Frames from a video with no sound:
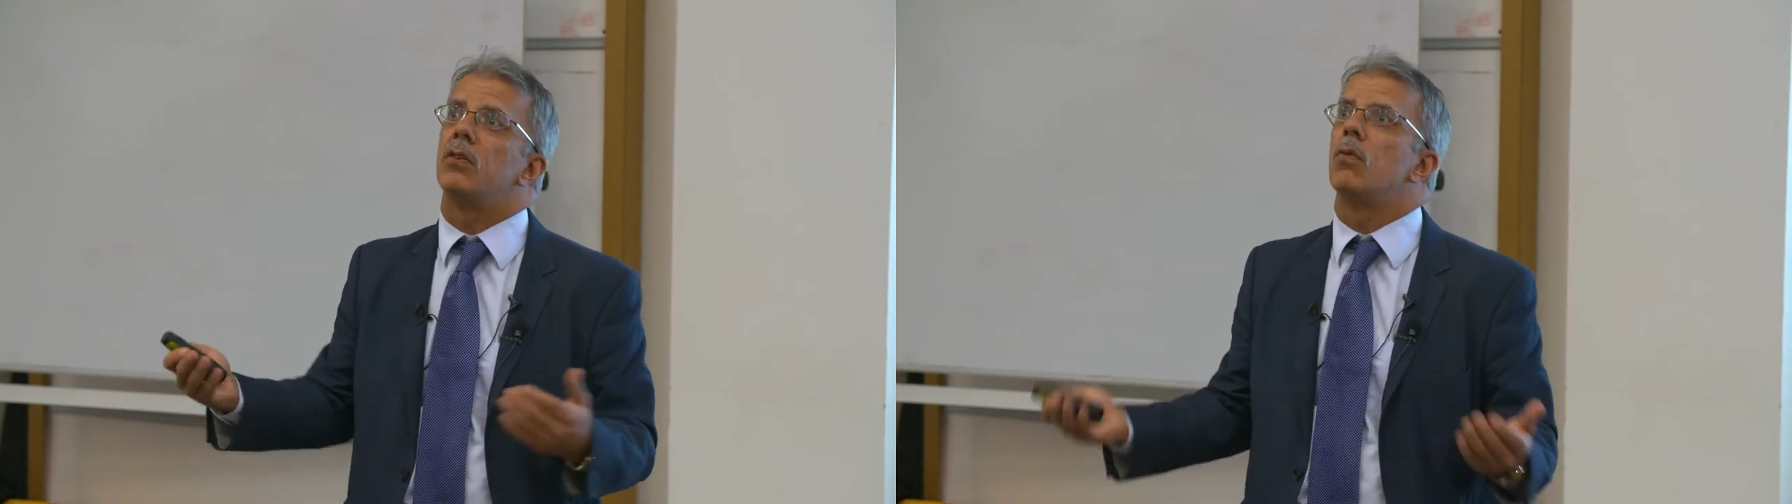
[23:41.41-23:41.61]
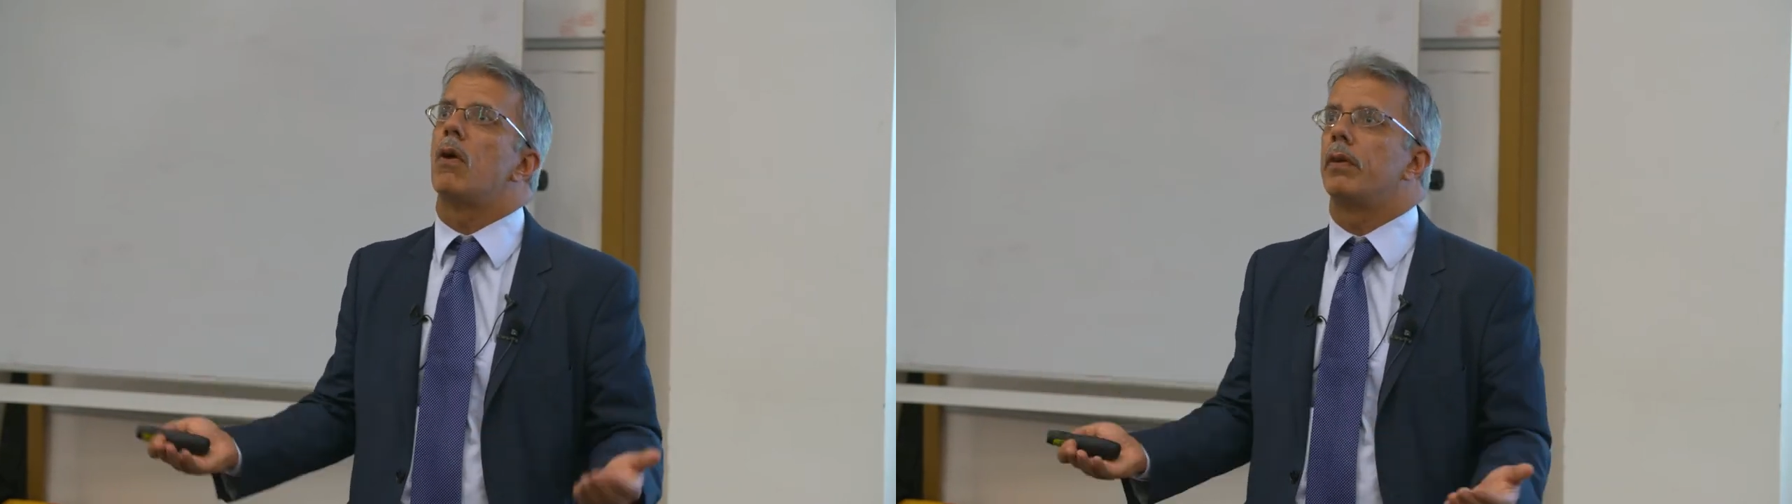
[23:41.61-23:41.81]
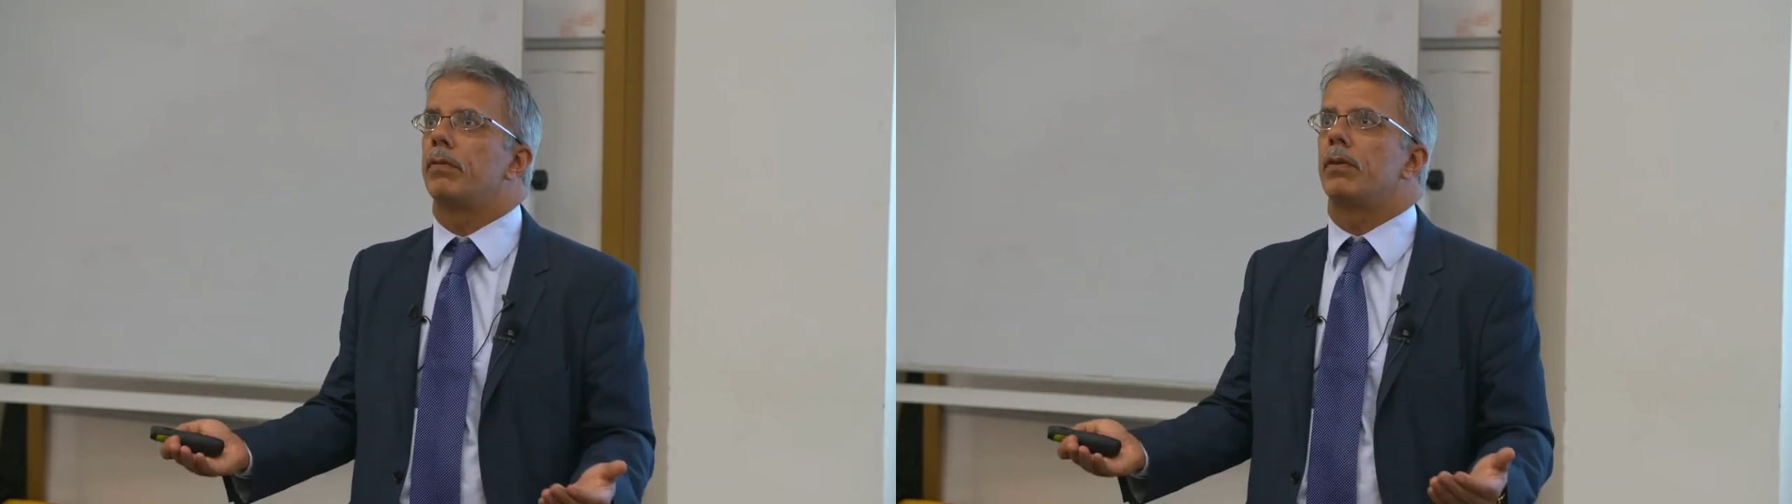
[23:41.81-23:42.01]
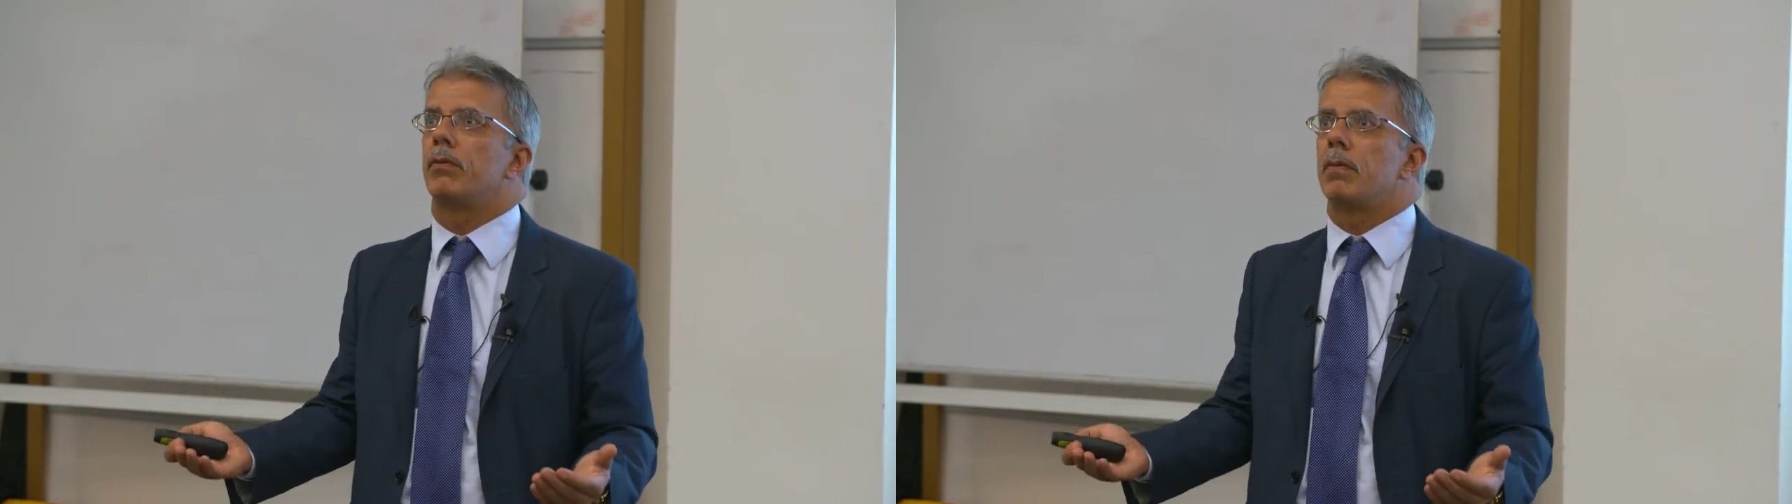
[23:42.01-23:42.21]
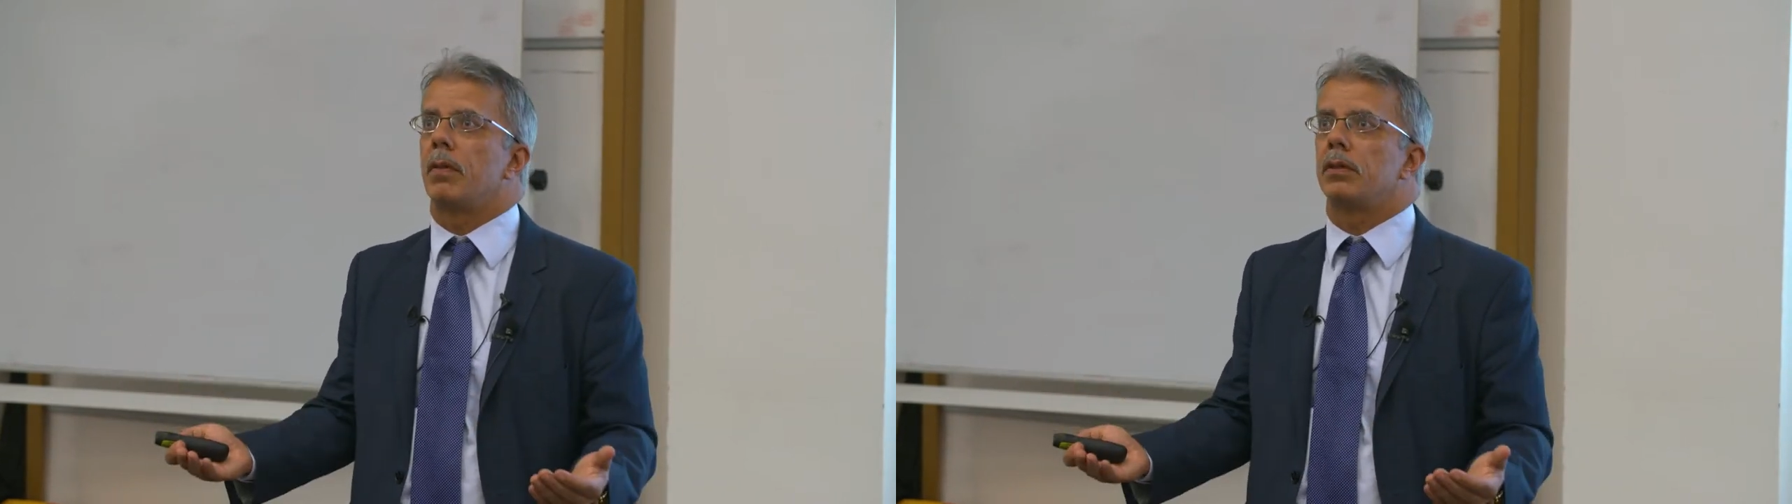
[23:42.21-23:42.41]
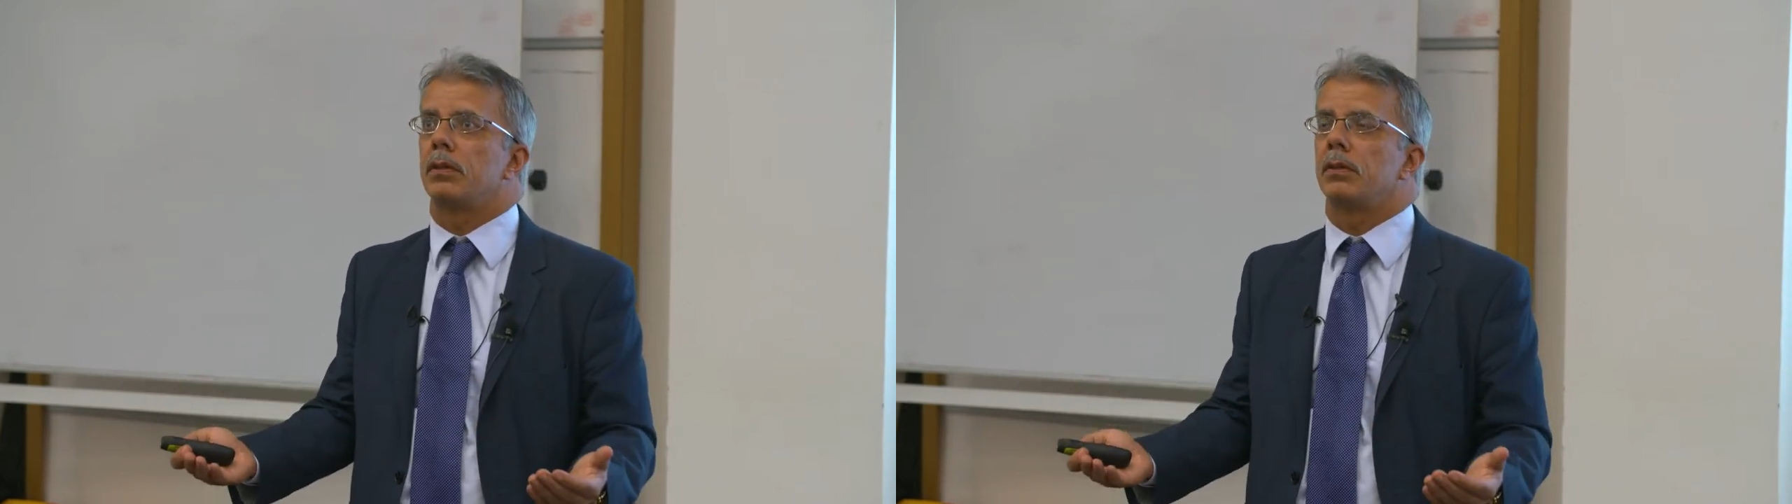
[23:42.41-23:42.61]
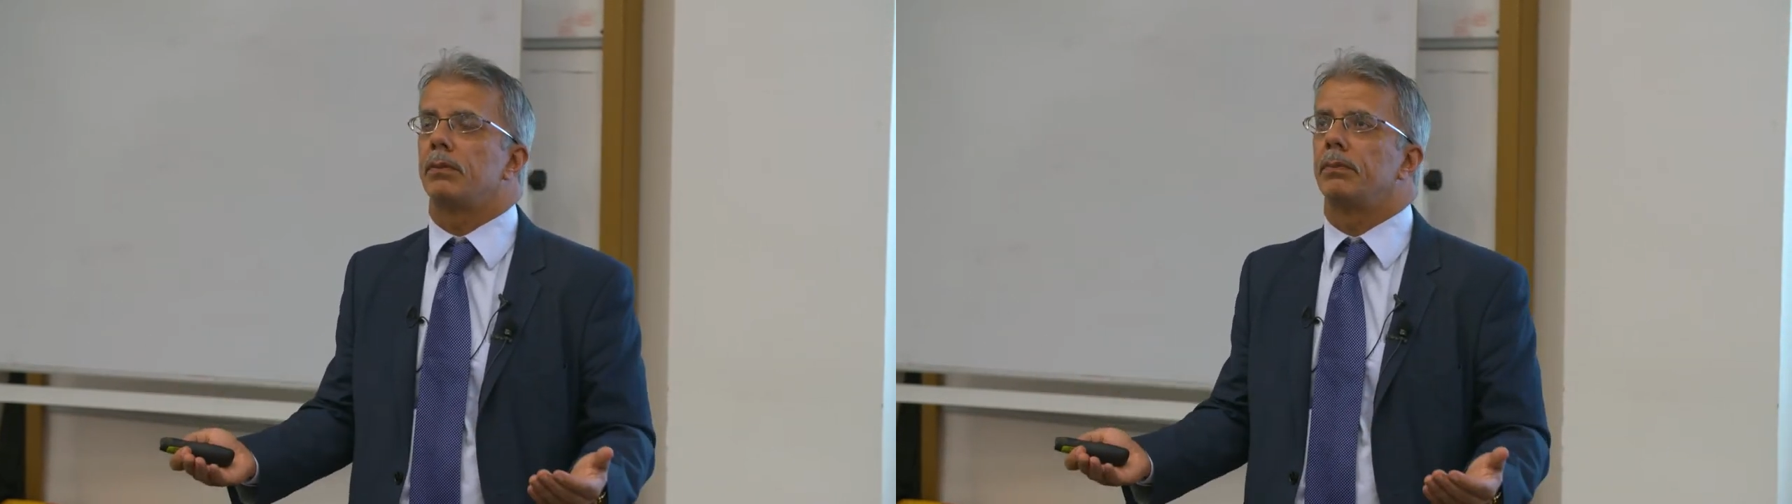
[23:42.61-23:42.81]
you worried for three months.